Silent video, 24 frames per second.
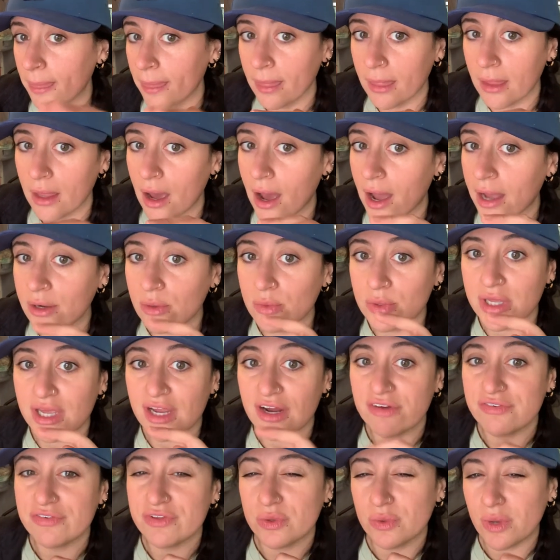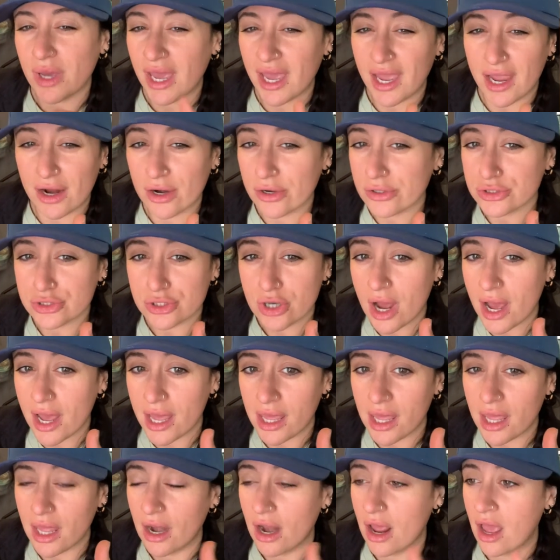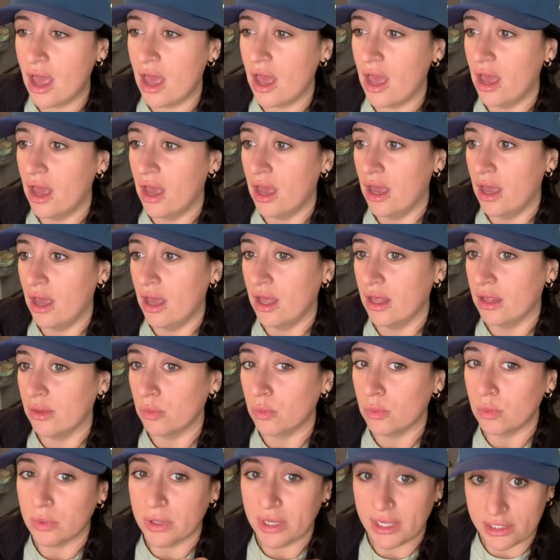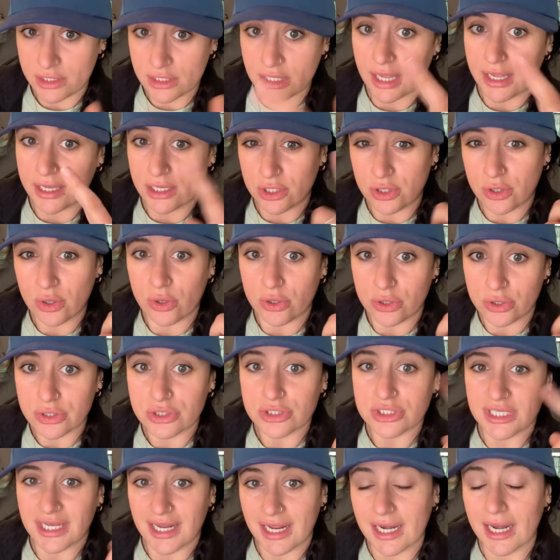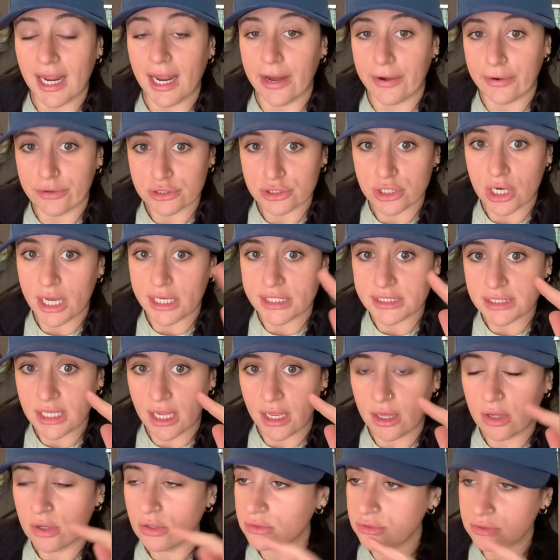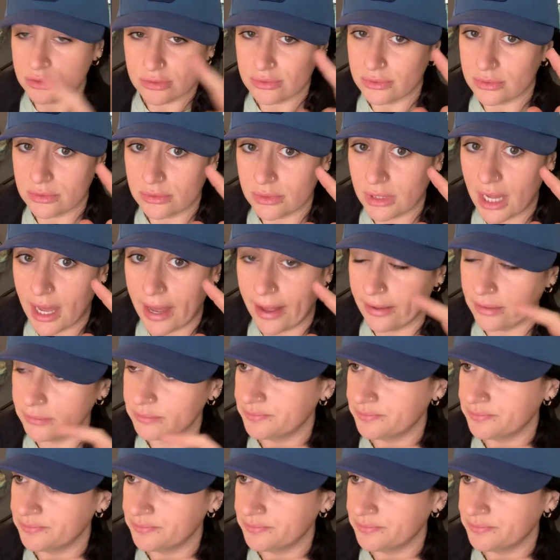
I don't care if you air dry it in, like, you know, there's like an air dry cycle. Don't do that.